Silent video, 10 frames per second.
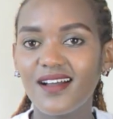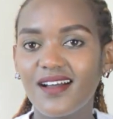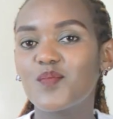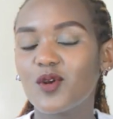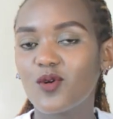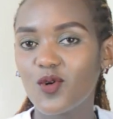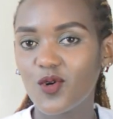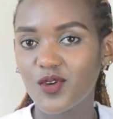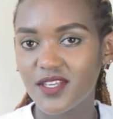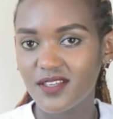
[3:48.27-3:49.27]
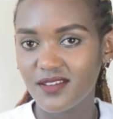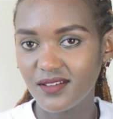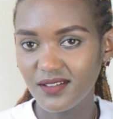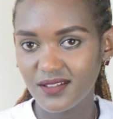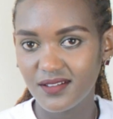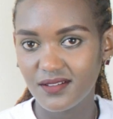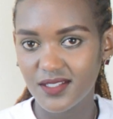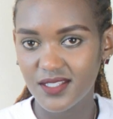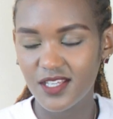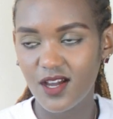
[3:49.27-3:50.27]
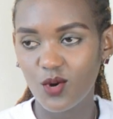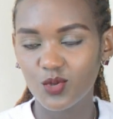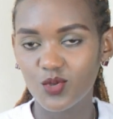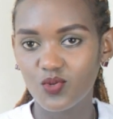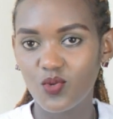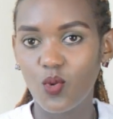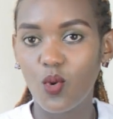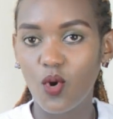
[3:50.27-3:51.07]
mirongo iri cia utuku.